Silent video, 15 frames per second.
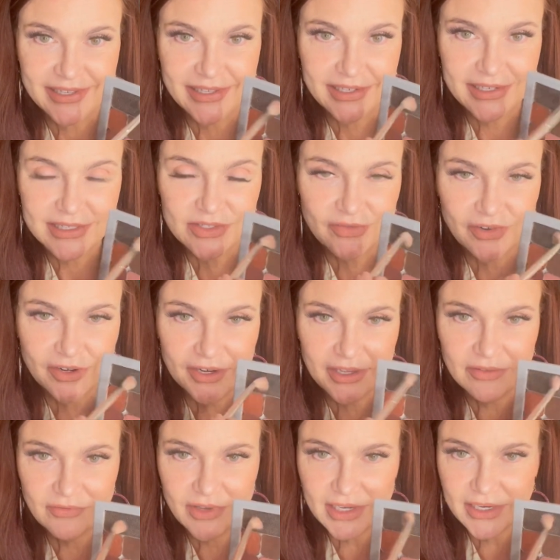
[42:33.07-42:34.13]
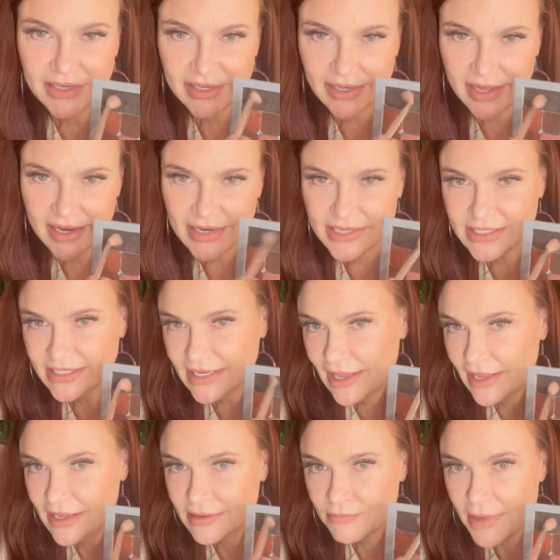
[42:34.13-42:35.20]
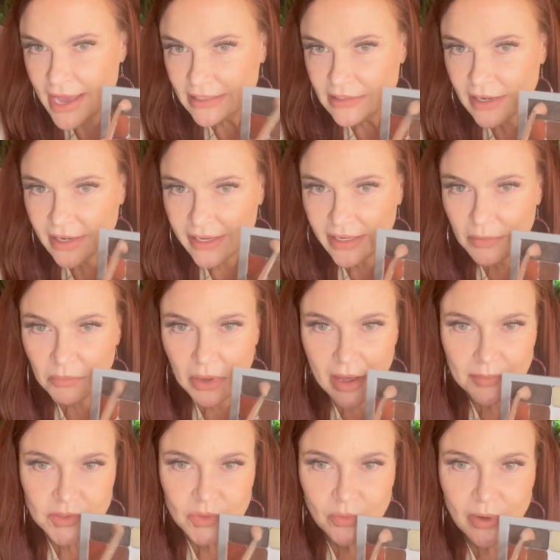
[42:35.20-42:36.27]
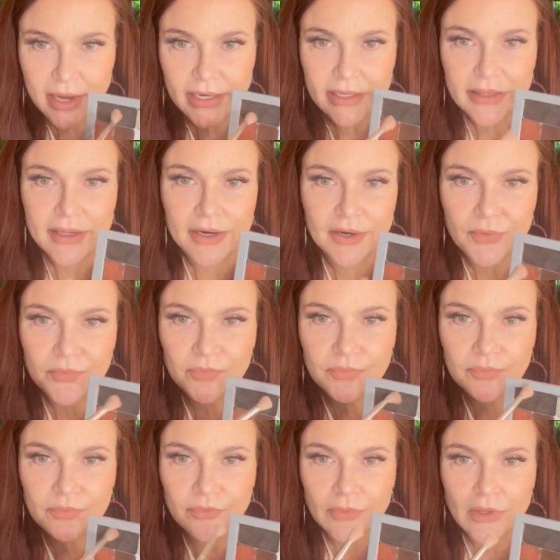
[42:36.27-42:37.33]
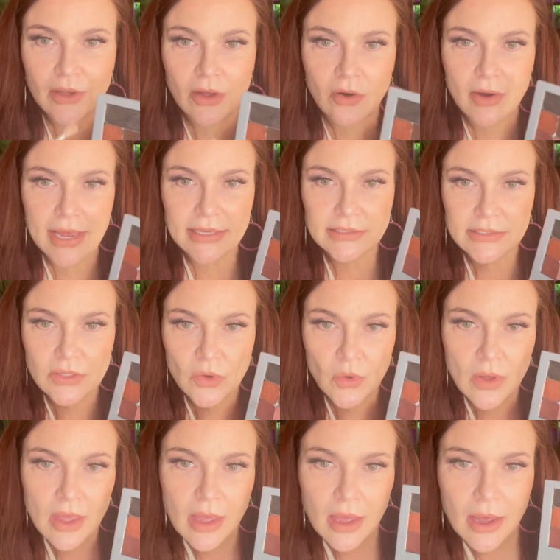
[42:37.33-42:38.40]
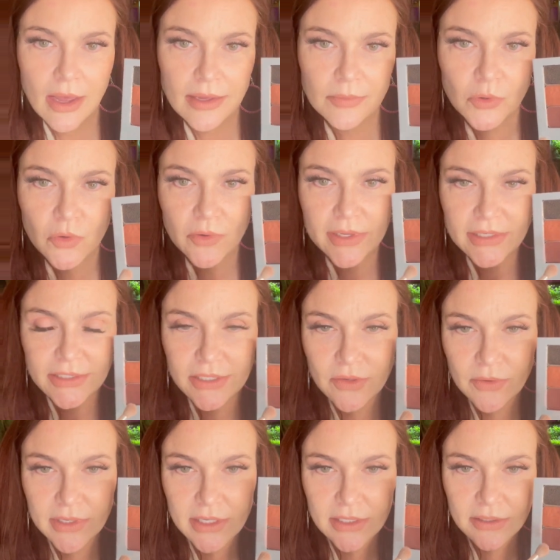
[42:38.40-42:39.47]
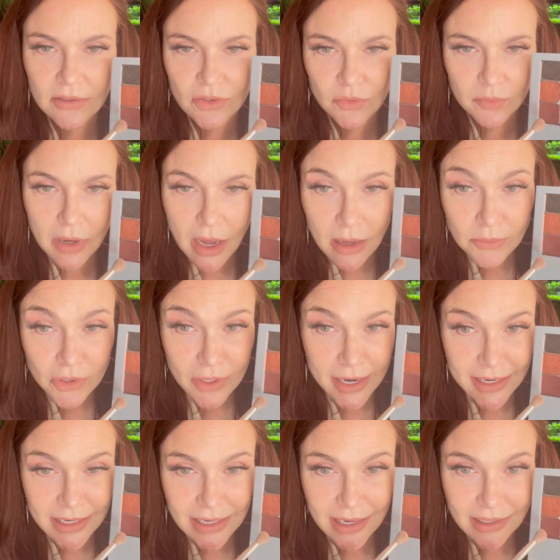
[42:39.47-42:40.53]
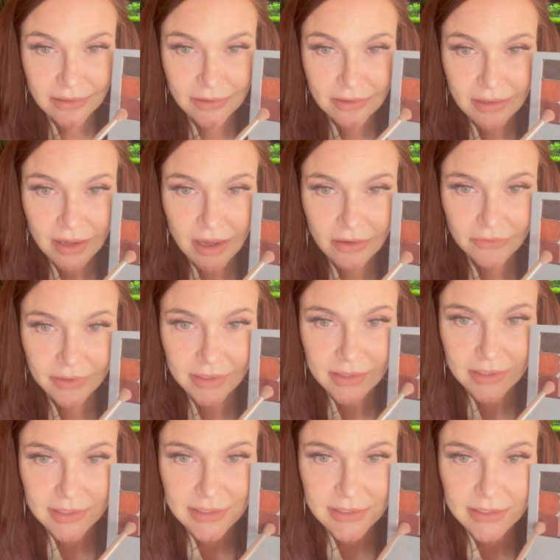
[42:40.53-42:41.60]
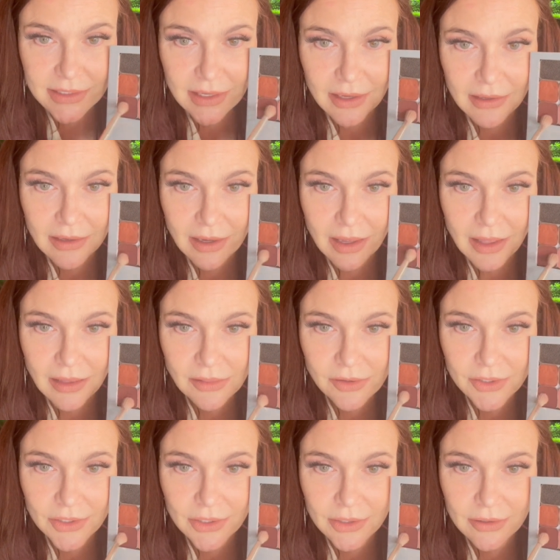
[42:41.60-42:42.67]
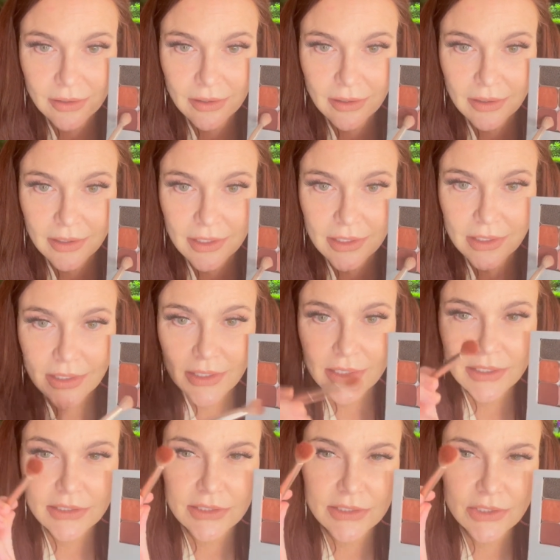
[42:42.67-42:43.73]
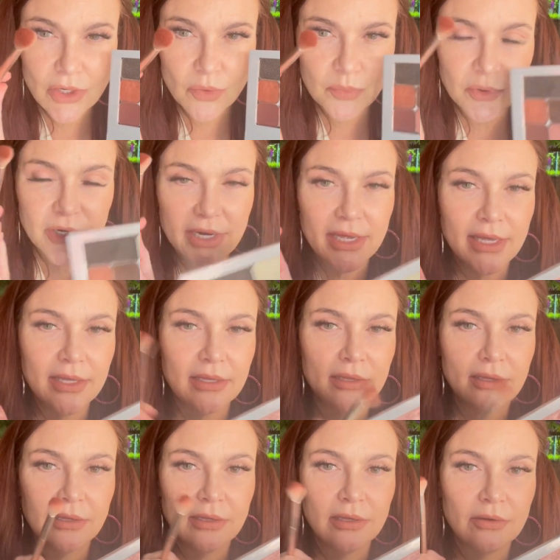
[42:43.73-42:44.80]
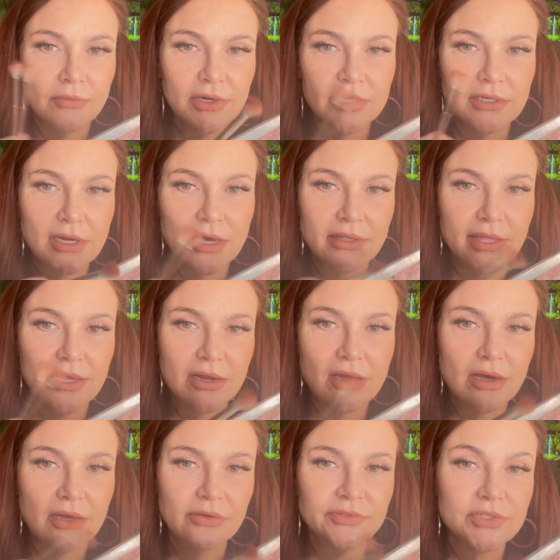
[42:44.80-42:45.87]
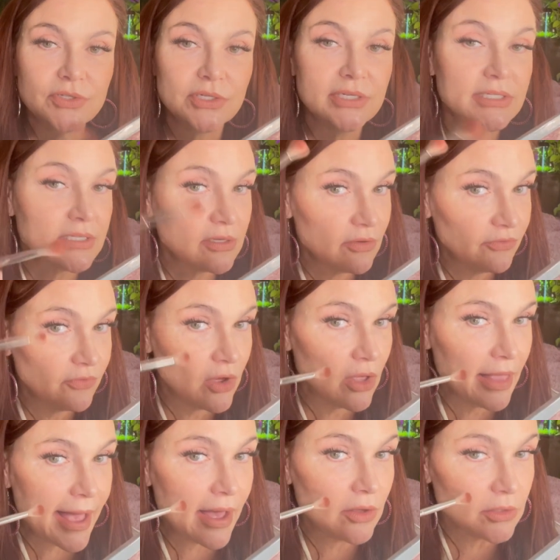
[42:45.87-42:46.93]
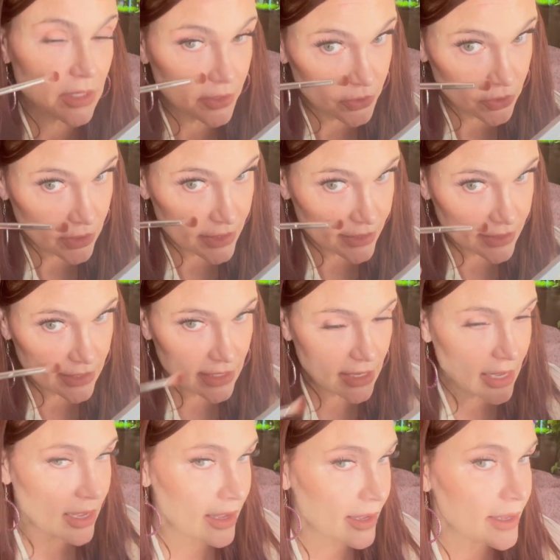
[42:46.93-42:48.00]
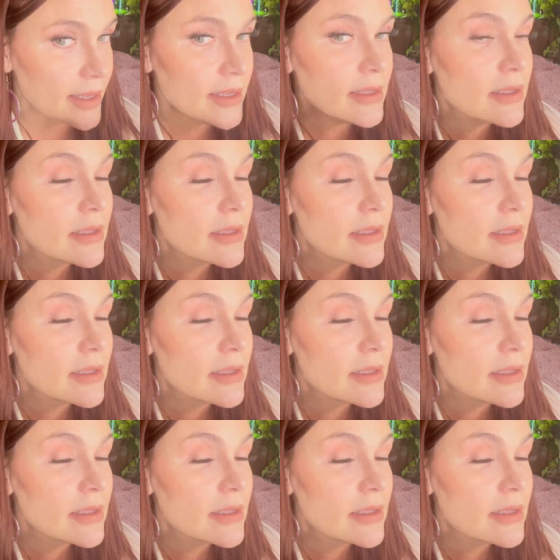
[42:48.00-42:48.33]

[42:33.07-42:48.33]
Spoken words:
It is very convenient. Again, it's magnetic and pops right in there. All right, so I am going to go into Pomegranate. I love this color. It is so pretty. I'm gonna knock that off so it doesn't fall out underneath the eye.